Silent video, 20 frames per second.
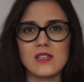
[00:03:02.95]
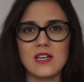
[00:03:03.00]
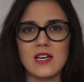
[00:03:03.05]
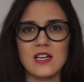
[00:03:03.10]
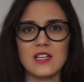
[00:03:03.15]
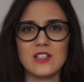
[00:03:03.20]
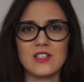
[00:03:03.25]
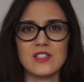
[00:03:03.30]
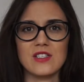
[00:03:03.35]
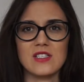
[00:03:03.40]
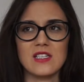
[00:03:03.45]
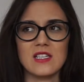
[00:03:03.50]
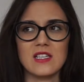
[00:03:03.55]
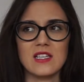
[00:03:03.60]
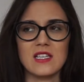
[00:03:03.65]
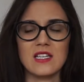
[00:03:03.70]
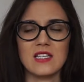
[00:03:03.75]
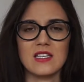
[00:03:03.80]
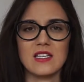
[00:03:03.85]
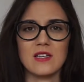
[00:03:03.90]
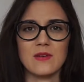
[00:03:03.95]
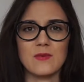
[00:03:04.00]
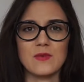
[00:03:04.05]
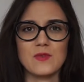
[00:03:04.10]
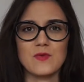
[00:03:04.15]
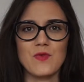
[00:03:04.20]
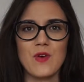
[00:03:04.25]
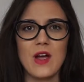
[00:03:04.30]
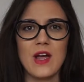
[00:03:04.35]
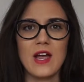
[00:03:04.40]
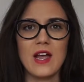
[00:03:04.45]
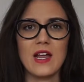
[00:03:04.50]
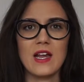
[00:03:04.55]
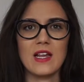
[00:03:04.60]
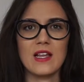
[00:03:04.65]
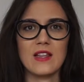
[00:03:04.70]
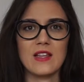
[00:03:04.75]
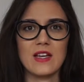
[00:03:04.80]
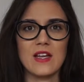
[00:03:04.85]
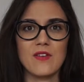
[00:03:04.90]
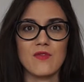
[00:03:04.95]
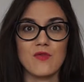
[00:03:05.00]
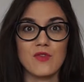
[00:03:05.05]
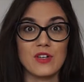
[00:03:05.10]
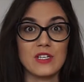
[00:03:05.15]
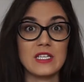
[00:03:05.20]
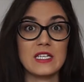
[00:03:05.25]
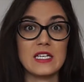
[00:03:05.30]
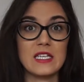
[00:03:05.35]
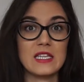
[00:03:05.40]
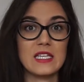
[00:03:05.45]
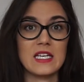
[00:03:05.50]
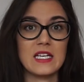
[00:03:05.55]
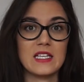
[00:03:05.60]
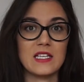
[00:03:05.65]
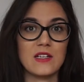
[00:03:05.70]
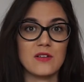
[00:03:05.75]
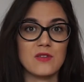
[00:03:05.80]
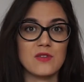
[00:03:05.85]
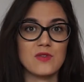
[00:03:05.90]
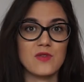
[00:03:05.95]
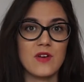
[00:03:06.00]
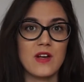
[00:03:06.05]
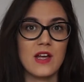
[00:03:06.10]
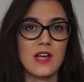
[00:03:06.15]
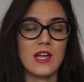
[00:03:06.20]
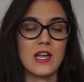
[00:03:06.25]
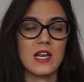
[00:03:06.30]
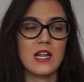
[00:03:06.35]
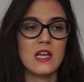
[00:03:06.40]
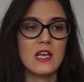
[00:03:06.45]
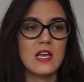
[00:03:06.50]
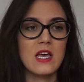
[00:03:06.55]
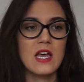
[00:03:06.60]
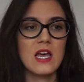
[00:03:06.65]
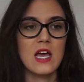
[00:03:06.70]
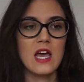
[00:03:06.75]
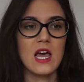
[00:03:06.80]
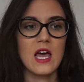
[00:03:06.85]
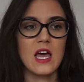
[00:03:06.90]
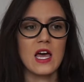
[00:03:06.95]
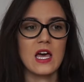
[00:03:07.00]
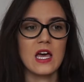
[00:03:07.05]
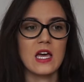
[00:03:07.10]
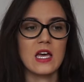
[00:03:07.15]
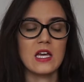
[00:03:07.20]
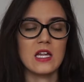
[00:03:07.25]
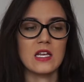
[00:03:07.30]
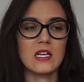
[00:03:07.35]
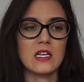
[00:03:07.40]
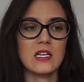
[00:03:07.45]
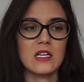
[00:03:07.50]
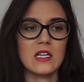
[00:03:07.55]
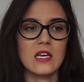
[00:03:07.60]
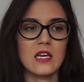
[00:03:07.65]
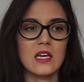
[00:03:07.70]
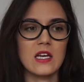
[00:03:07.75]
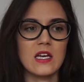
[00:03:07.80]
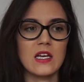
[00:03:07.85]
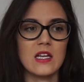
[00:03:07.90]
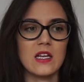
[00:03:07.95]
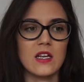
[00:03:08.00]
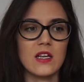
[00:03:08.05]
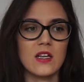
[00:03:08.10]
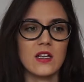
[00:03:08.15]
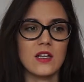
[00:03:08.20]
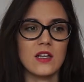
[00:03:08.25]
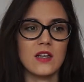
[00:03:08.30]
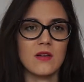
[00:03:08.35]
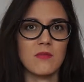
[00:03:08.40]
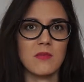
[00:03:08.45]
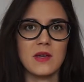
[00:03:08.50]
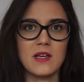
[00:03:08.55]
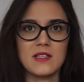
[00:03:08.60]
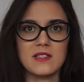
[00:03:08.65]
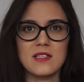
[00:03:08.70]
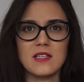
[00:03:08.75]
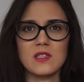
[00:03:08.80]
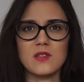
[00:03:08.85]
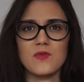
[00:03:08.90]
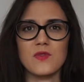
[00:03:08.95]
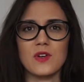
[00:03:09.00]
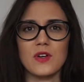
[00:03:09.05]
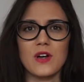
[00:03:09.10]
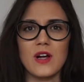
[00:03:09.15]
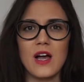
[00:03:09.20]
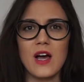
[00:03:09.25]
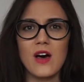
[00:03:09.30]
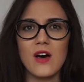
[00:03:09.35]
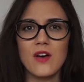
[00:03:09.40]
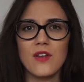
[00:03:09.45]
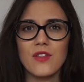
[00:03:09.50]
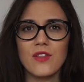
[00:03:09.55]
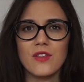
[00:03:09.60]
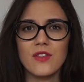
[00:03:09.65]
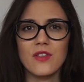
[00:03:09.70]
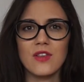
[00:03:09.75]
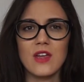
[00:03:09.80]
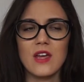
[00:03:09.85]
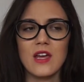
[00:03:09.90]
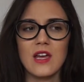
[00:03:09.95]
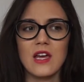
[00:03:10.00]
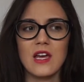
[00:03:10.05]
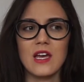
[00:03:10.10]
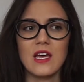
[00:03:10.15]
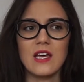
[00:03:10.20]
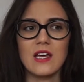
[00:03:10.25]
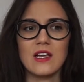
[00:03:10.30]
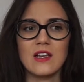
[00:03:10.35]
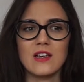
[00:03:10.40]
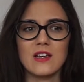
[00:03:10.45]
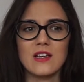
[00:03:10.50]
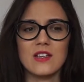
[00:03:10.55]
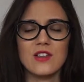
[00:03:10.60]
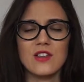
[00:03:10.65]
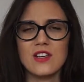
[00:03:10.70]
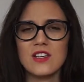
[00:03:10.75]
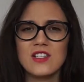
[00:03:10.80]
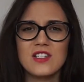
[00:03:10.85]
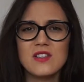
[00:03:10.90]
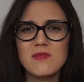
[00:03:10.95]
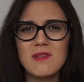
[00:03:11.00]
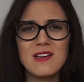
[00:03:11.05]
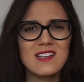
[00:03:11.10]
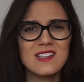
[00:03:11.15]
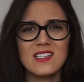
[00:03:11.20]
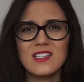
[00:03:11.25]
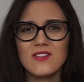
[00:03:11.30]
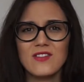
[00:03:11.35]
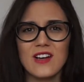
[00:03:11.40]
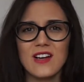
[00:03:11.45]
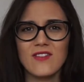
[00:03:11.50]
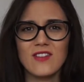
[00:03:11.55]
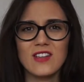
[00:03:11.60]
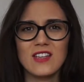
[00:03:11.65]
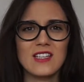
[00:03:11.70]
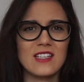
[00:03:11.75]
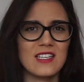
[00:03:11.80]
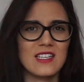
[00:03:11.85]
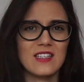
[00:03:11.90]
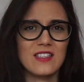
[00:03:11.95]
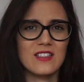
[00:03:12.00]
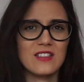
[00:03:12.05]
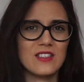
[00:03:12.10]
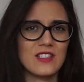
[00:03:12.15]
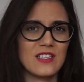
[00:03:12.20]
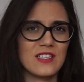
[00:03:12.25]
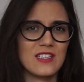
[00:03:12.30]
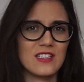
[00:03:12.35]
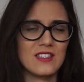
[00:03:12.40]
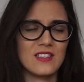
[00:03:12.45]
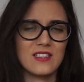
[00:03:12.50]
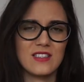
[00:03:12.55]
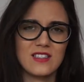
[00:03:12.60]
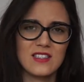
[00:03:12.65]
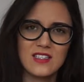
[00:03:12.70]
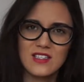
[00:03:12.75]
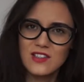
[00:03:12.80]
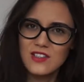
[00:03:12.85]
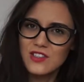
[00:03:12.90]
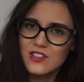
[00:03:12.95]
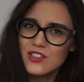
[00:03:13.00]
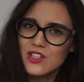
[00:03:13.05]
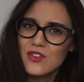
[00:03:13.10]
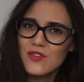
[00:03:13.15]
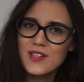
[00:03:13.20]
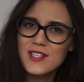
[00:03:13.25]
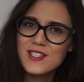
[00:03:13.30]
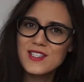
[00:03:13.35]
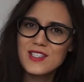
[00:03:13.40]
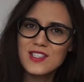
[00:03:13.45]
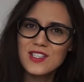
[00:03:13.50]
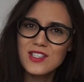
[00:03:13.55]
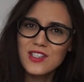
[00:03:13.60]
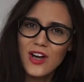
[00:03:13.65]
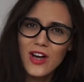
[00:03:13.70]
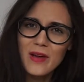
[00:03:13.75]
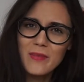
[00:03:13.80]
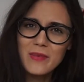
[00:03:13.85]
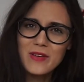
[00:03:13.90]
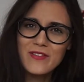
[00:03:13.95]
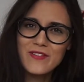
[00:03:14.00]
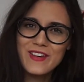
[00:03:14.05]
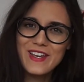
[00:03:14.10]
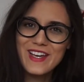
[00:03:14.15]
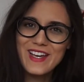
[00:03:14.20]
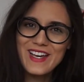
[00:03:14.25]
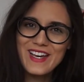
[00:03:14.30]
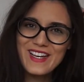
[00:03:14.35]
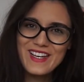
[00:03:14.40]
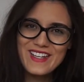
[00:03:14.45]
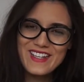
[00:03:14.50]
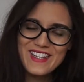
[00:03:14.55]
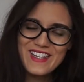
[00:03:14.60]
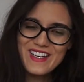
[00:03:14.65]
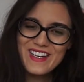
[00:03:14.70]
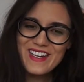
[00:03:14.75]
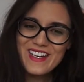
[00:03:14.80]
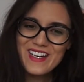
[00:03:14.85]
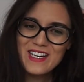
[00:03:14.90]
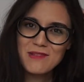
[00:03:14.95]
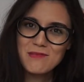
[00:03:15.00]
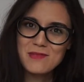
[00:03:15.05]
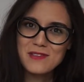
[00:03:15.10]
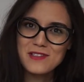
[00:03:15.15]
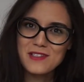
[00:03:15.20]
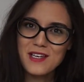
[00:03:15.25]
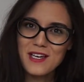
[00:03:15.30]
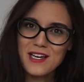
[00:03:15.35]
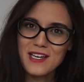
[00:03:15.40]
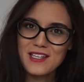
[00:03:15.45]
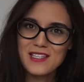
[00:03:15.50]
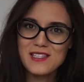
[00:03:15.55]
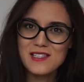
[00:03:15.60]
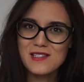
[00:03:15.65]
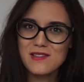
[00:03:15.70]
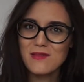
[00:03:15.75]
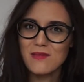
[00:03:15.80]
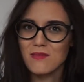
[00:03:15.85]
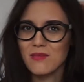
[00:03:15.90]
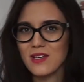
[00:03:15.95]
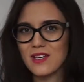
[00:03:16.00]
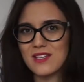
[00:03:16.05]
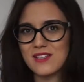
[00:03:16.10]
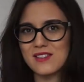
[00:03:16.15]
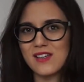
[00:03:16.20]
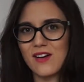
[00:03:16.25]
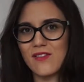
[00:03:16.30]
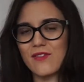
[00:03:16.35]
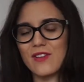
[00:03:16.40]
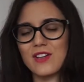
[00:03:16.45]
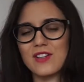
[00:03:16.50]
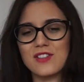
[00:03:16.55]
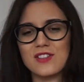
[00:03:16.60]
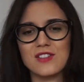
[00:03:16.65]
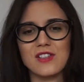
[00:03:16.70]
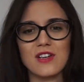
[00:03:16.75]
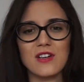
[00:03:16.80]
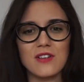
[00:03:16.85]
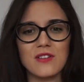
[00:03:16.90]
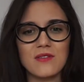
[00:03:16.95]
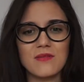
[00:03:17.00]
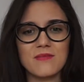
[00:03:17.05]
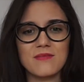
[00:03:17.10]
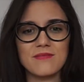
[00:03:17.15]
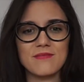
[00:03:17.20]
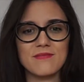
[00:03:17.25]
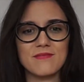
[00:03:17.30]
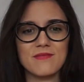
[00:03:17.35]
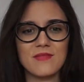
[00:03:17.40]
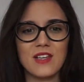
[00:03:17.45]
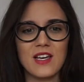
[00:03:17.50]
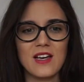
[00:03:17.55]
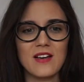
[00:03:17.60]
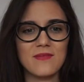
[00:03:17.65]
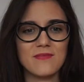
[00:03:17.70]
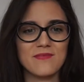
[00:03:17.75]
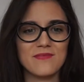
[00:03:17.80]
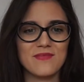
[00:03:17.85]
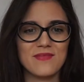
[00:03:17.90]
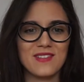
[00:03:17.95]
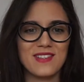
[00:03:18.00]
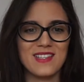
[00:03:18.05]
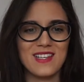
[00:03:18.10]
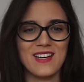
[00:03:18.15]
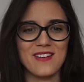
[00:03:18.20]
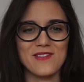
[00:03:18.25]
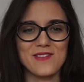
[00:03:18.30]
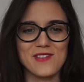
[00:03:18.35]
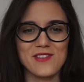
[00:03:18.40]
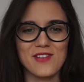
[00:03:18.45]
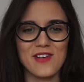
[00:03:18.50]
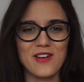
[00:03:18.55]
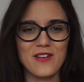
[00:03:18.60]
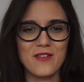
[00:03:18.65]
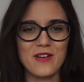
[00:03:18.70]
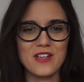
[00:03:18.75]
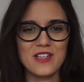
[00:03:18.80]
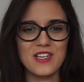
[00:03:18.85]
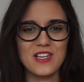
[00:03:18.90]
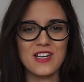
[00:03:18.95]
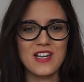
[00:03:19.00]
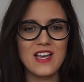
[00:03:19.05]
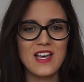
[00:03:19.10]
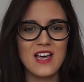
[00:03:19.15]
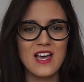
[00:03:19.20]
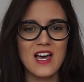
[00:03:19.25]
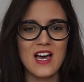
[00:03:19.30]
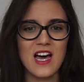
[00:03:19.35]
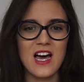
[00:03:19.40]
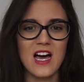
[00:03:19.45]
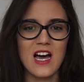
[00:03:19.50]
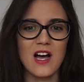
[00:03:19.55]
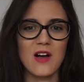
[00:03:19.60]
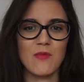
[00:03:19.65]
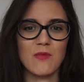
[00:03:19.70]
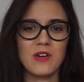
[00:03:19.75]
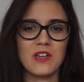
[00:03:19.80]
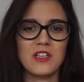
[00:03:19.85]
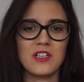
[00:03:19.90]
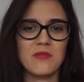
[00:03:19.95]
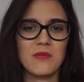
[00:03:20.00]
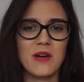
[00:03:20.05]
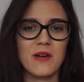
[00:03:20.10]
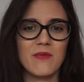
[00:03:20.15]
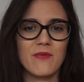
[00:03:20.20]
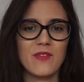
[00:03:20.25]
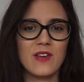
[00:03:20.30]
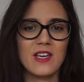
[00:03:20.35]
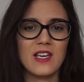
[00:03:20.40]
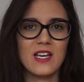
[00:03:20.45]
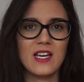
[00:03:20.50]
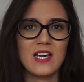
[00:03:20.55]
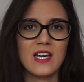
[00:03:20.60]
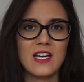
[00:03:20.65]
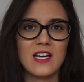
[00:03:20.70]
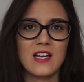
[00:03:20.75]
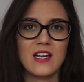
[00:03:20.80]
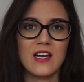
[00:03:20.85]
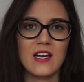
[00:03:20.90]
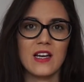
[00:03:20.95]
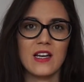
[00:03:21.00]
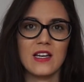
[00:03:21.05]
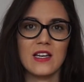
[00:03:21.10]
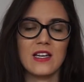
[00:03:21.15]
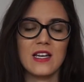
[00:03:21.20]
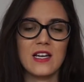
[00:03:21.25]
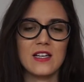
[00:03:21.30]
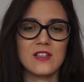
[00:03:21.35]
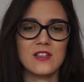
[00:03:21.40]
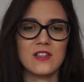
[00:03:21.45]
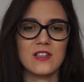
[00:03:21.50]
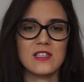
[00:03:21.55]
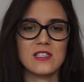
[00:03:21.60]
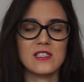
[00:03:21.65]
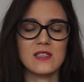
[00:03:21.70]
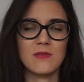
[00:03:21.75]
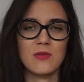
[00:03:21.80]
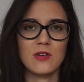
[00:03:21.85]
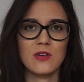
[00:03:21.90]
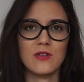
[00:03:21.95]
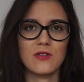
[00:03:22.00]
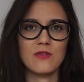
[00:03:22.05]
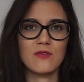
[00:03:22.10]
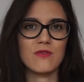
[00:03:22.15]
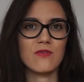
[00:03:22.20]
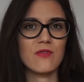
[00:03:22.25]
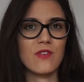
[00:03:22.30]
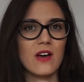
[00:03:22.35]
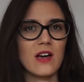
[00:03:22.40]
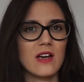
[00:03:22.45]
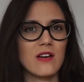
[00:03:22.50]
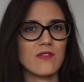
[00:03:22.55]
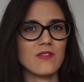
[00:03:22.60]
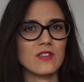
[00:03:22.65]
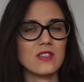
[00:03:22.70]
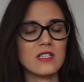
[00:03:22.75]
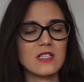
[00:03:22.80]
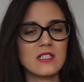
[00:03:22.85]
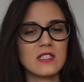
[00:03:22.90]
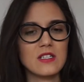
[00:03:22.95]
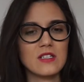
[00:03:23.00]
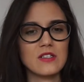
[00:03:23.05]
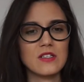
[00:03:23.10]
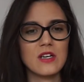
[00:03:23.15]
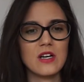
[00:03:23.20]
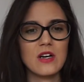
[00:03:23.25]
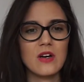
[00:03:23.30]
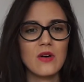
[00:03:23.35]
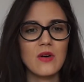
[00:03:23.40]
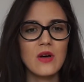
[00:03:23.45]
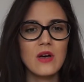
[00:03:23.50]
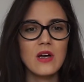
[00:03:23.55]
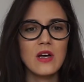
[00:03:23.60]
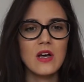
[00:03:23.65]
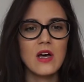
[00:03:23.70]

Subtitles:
Like, I just didn't think that it was right, and then I really didn't think that it was right. And then it makes sense for your health, and it just makes sense for everything. Like, there's no reason to not be vegan besides being selfish. So yeah, that was a long question. When did you become vegan? I answered this about 5 or 6 years ago.